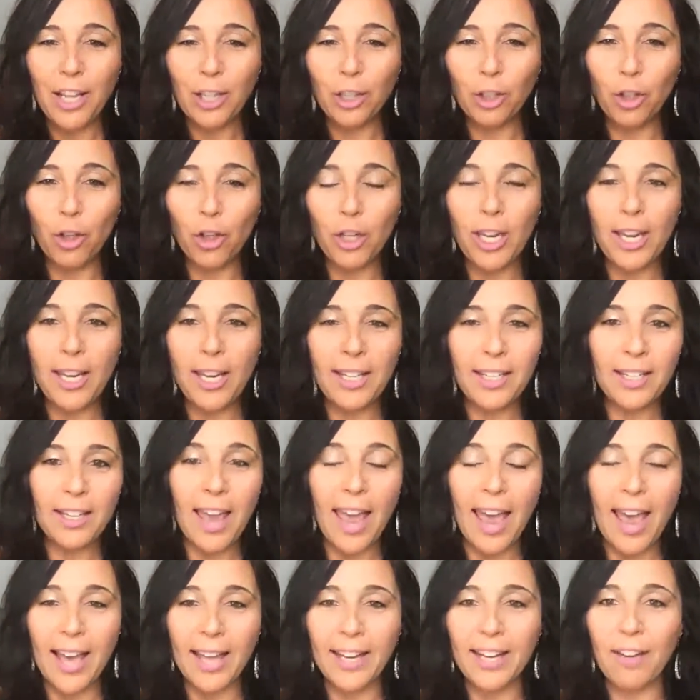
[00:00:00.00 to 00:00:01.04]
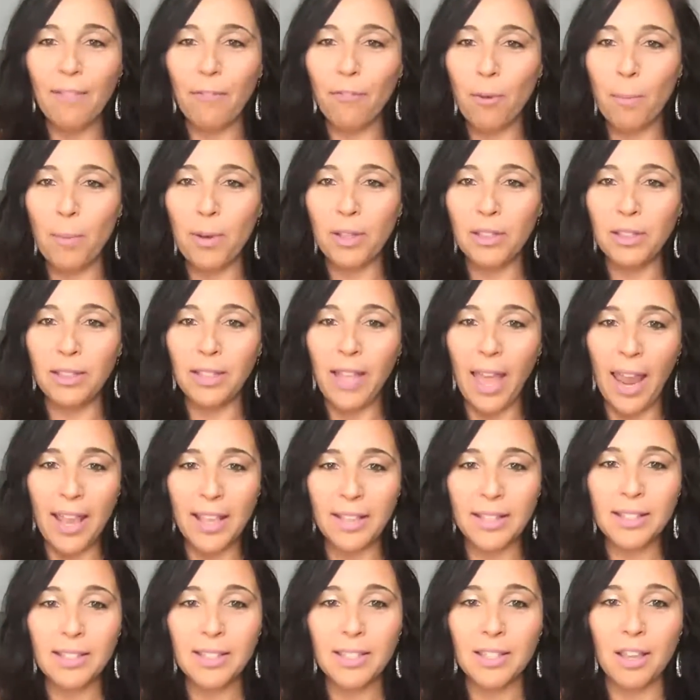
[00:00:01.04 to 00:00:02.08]
looking at it from a
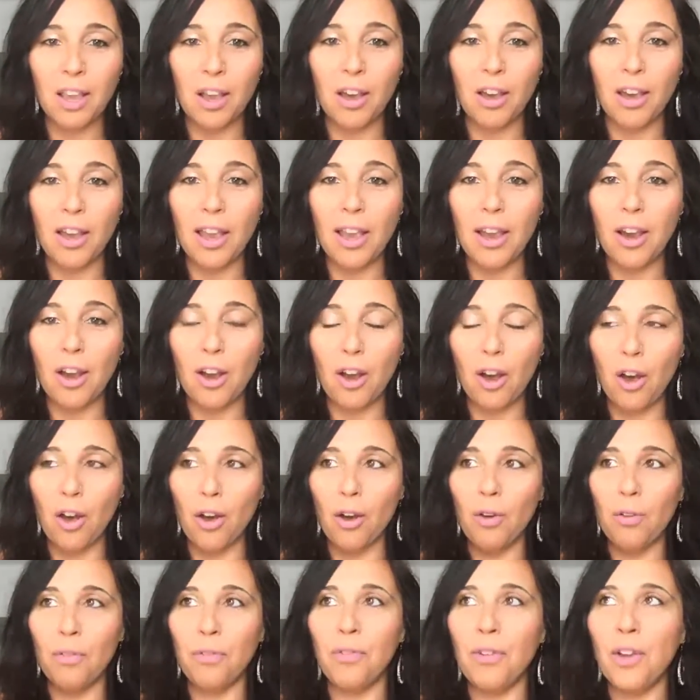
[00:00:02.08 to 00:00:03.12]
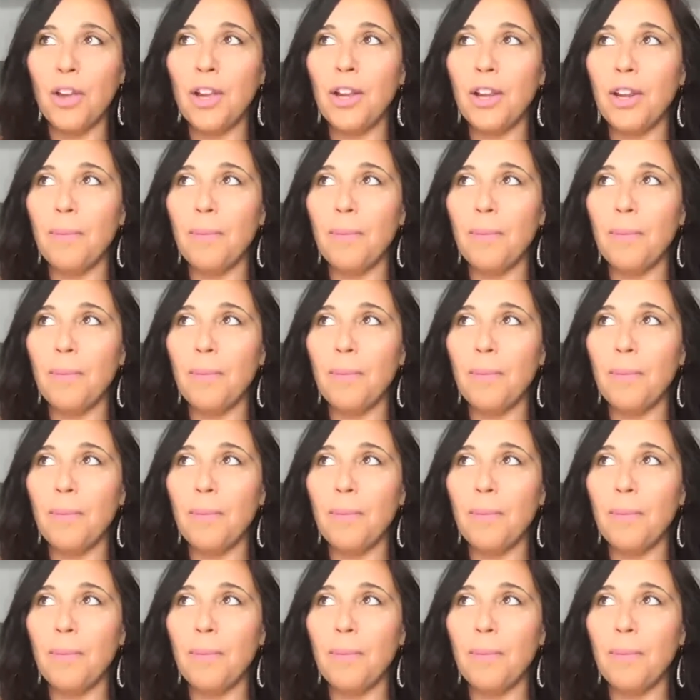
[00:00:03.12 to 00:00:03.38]
lens of,